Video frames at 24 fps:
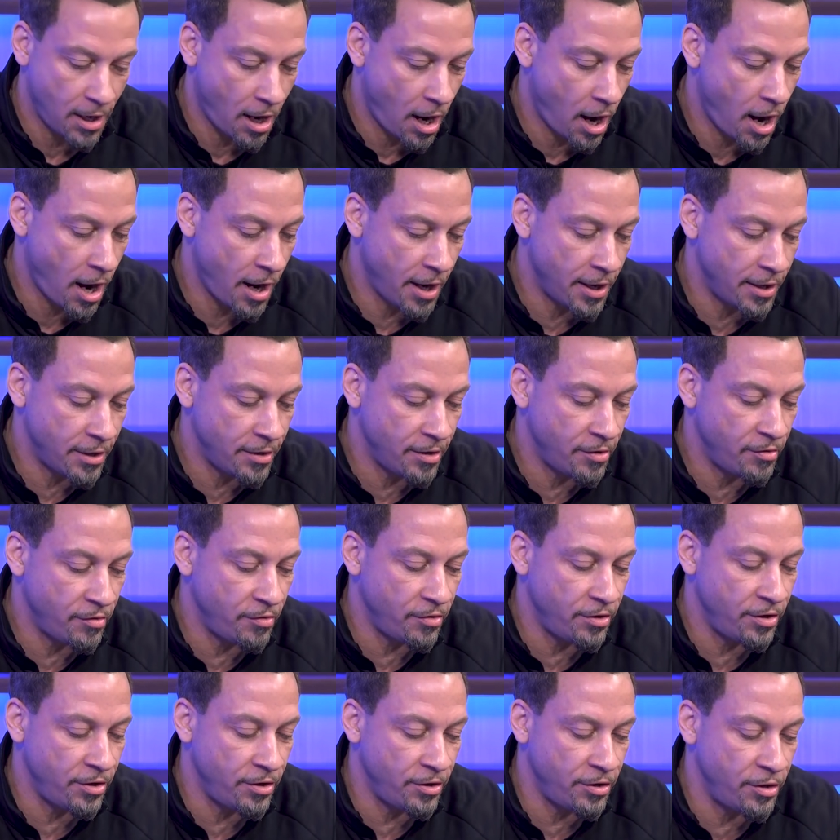All right.
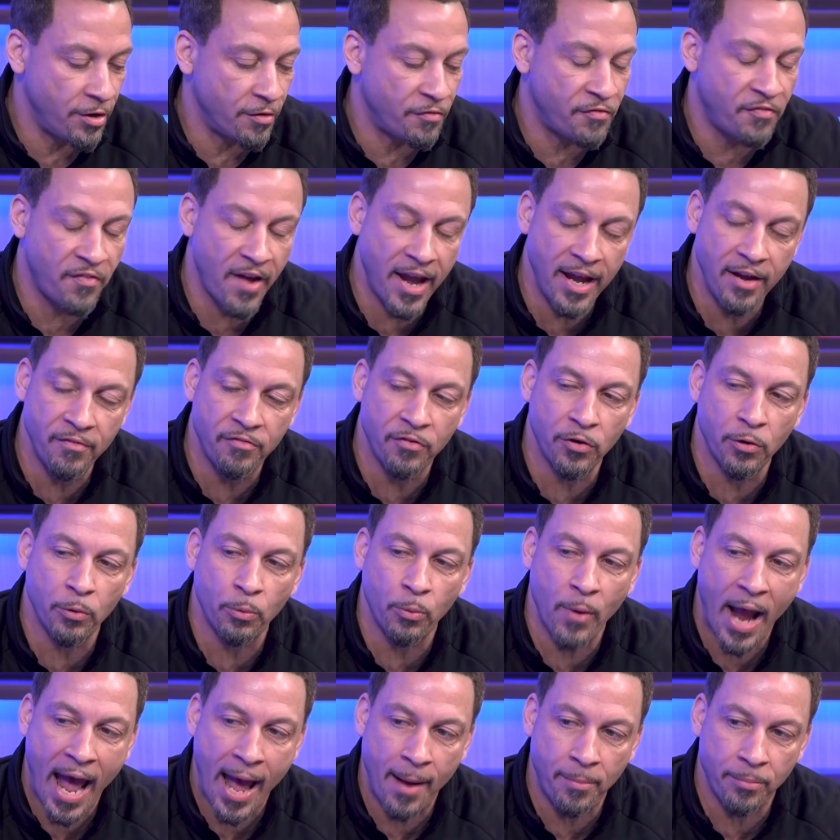Your favorite
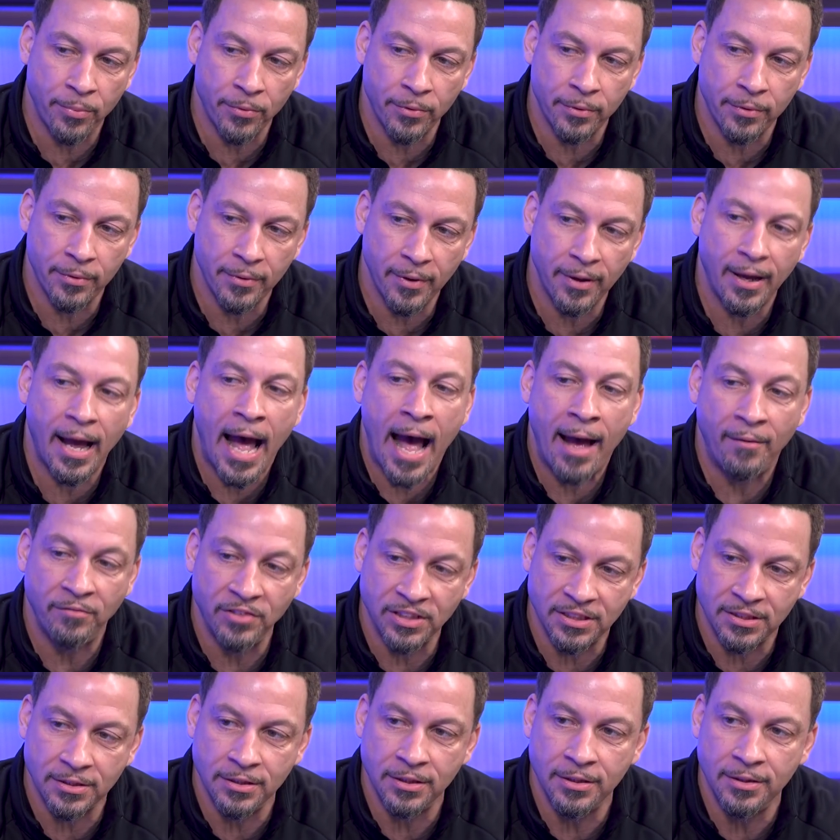rapper,
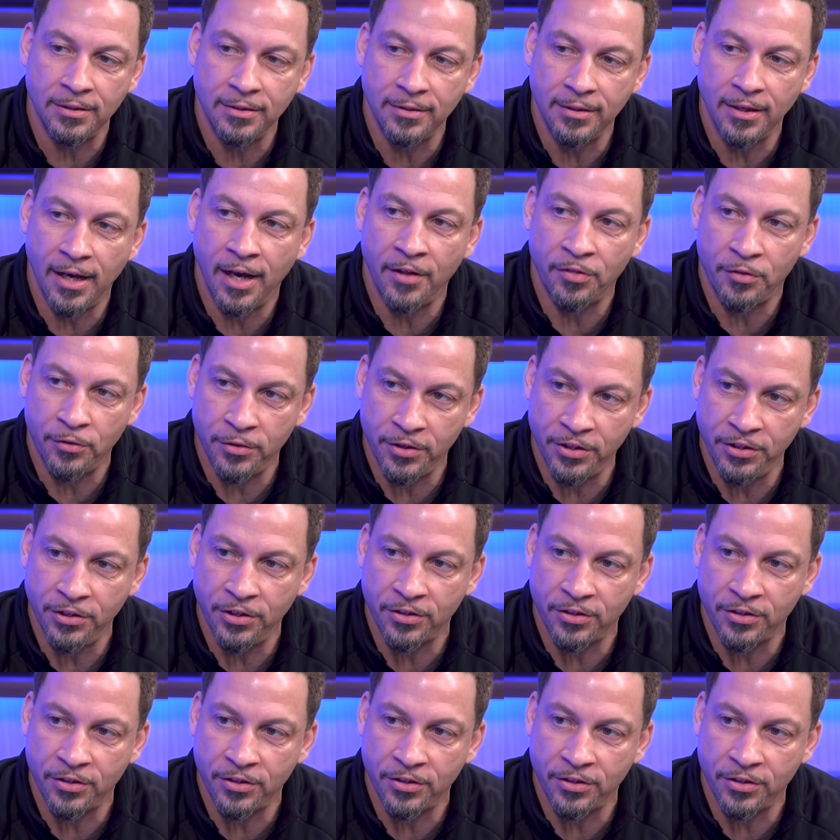obviously, other than